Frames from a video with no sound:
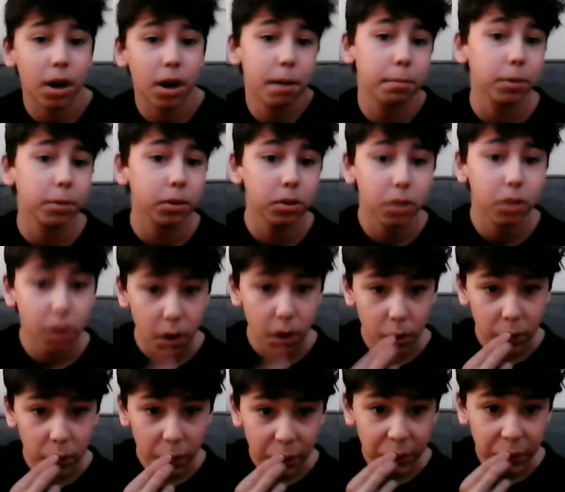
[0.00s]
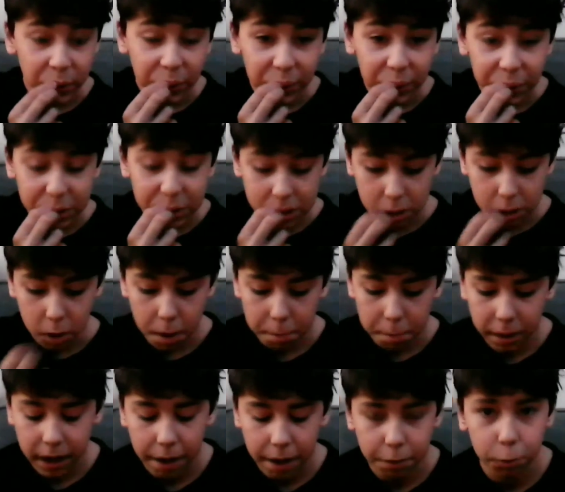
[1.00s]
subscribers. So
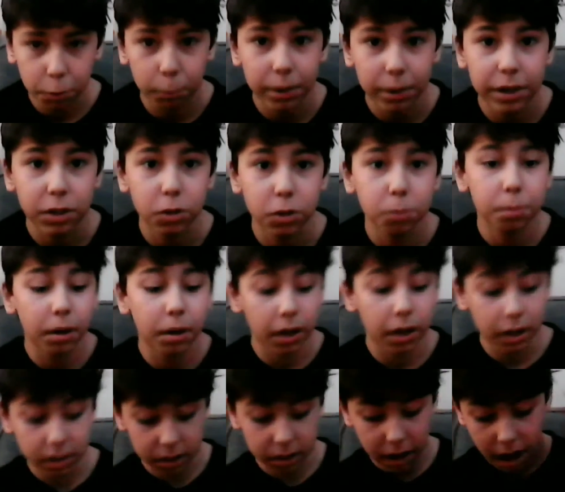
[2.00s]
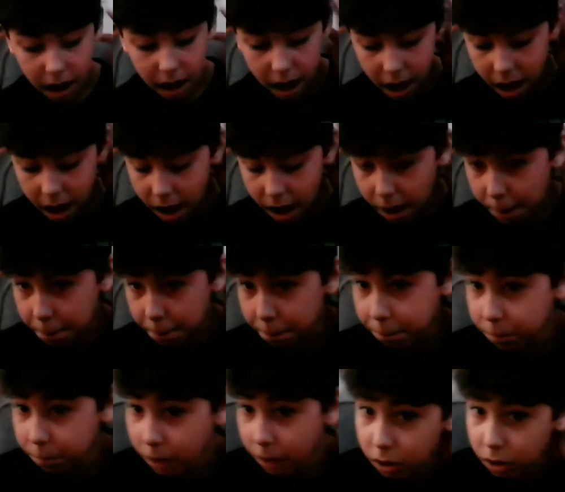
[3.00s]
I might have to redo because
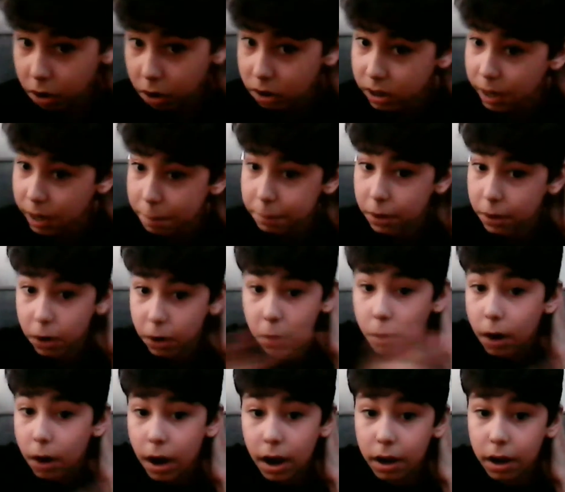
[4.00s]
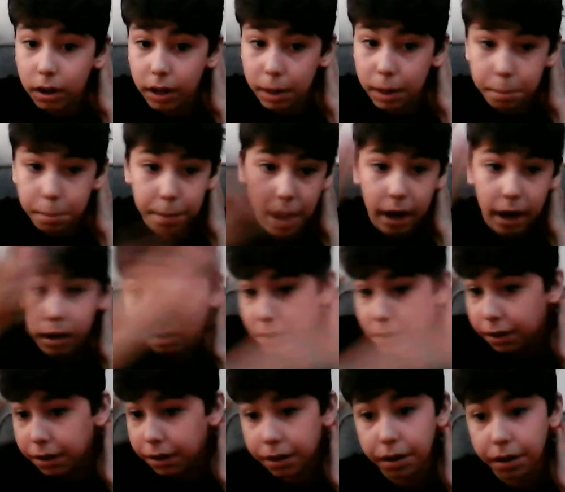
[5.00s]
um a long time ago, like
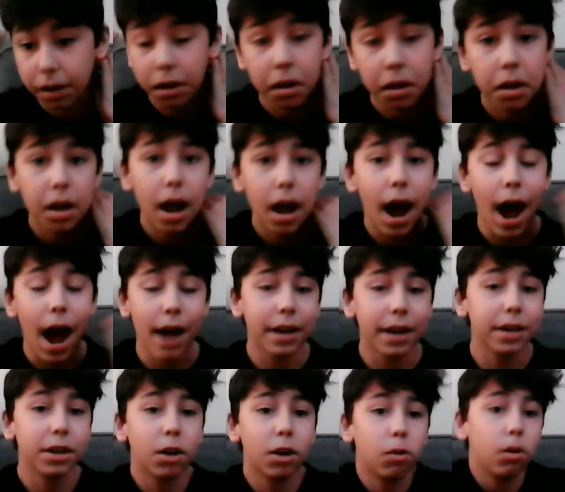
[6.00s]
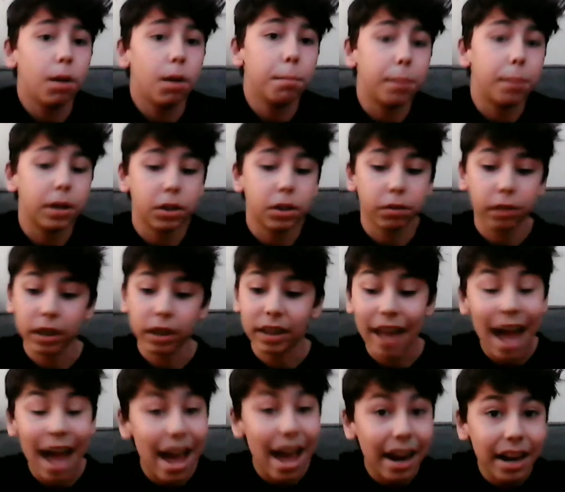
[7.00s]
back then, I didn't know a bunch of
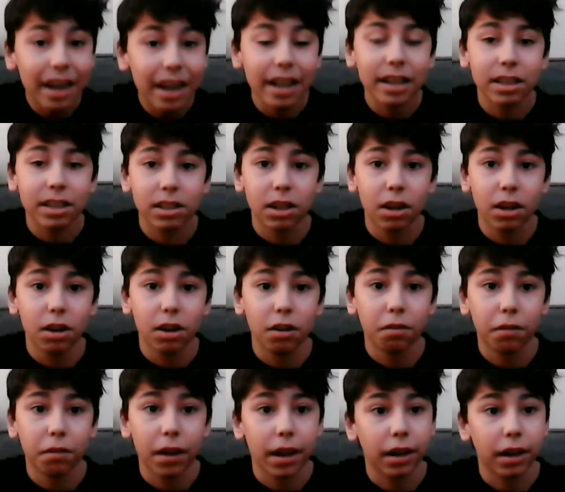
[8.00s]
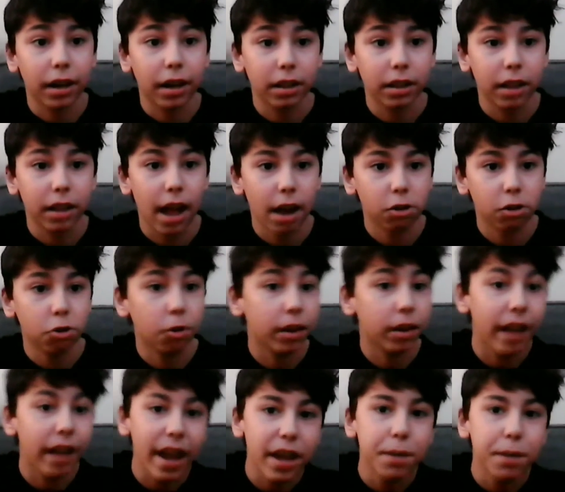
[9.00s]
like the editing stuff and like the actual
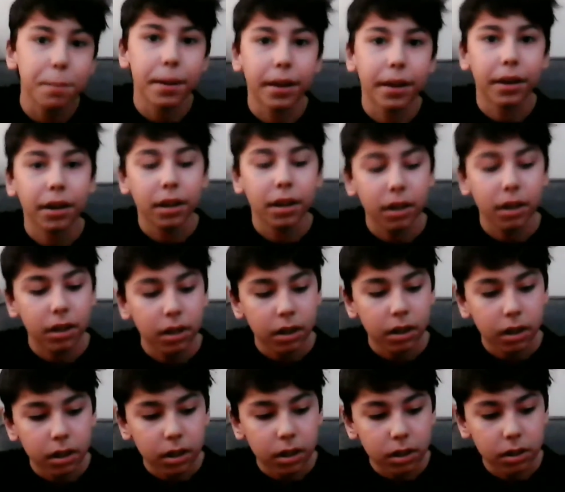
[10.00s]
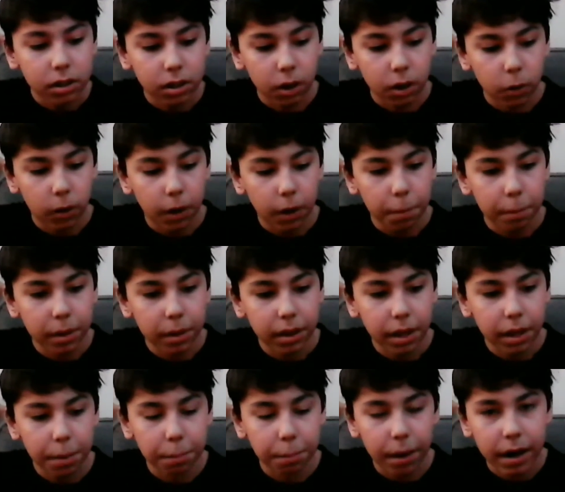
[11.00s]
gaming. So um
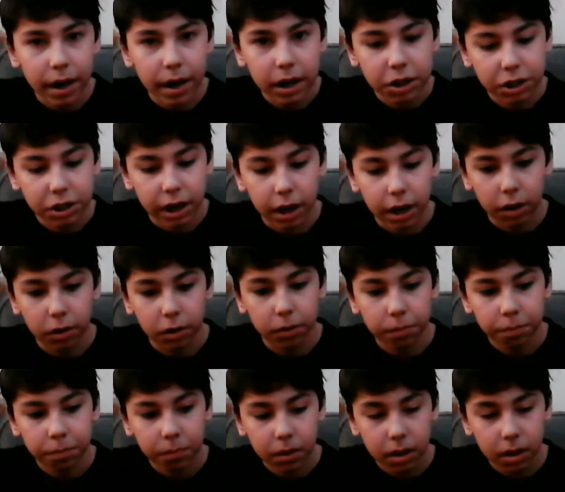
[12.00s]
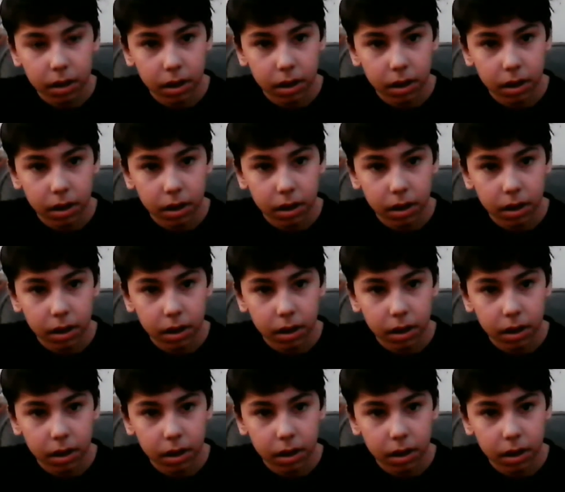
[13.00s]
in, in my next channel,